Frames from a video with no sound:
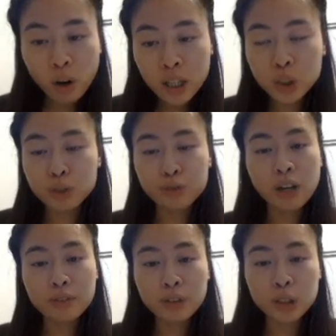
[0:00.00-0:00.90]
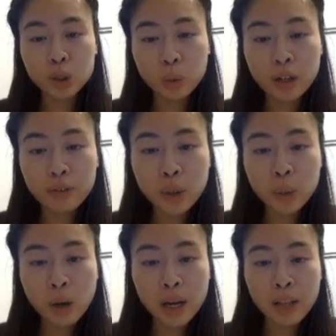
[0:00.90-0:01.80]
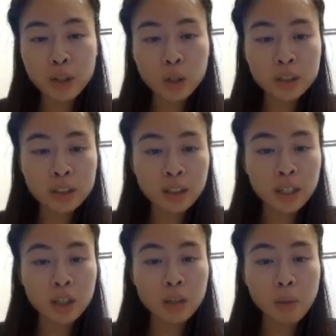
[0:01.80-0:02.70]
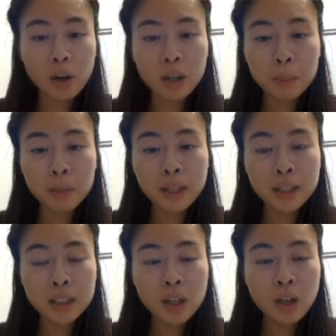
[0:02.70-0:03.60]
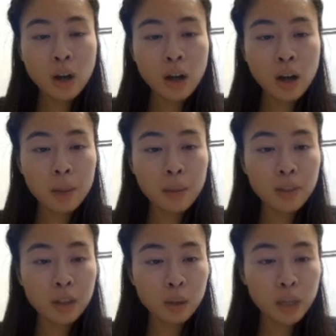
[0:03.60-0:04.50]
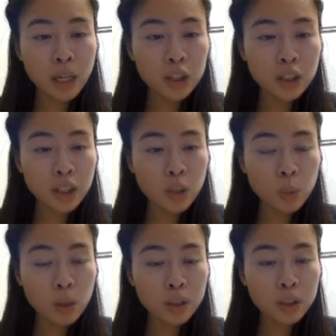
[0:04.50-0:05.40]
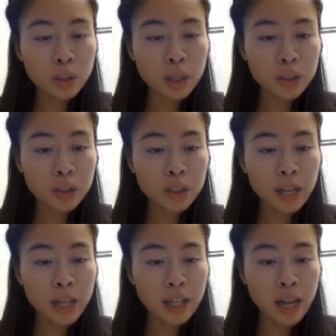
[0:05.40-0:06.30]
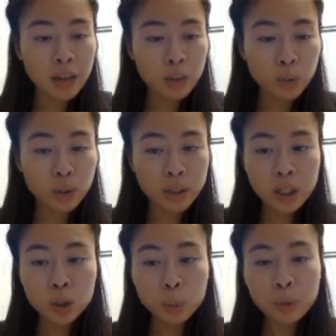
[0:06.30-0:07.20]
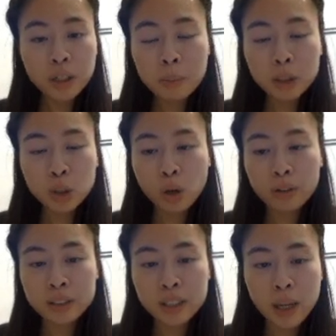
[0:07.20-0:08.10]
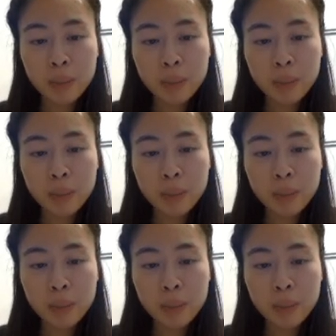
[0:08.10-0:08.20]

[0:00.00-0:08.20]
400, 500, whatever you want, and then you can select the marketplace, um, the location that you want to enter in, and category. So pretty much all the